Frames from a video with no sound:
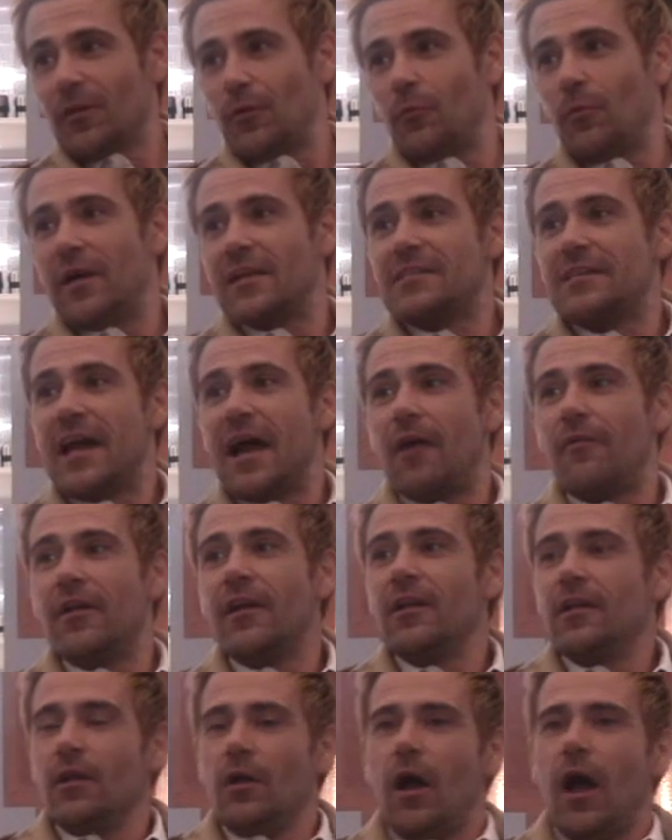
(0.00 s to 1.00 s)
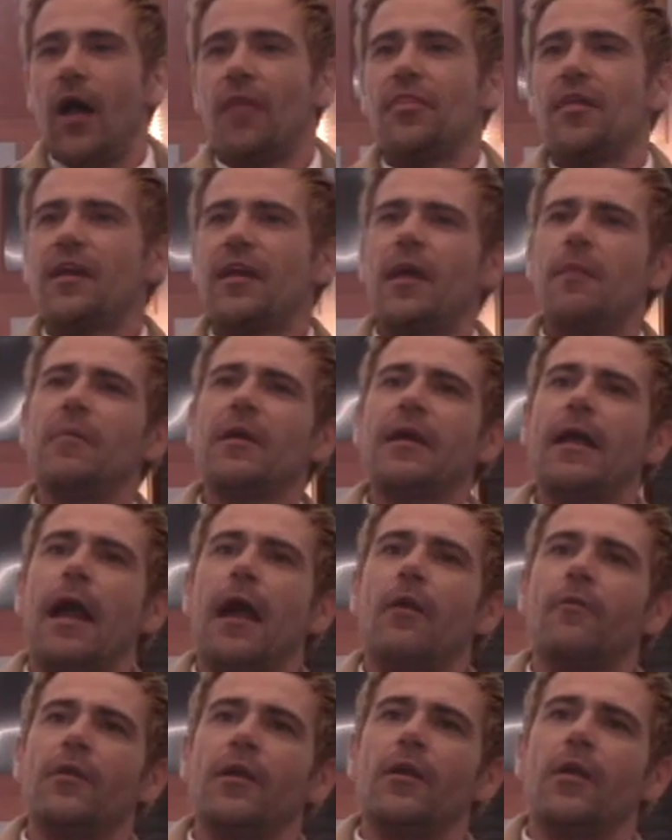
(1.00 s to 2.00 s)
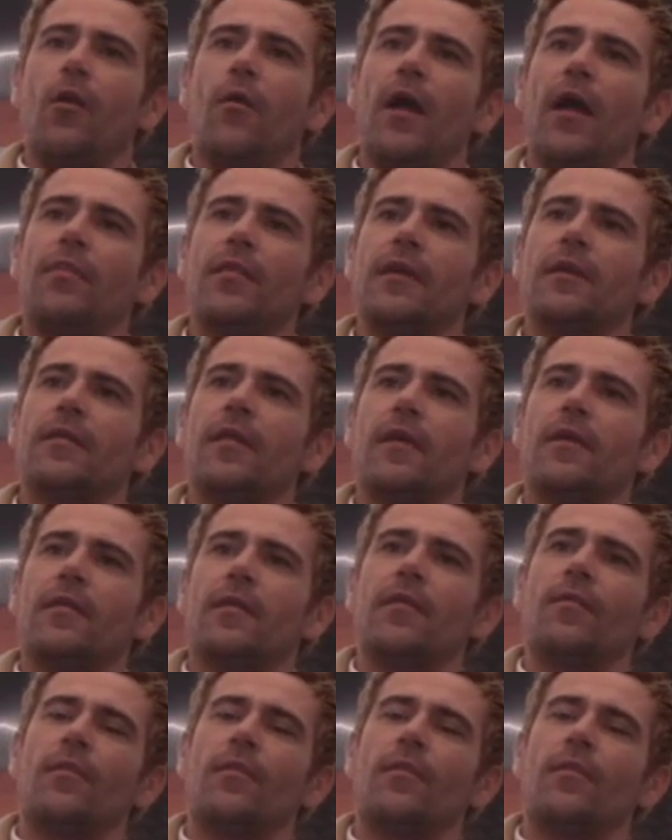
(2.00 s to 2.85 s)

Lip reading: Where's Gary? Yeah. I think him and Gary, you know, I think the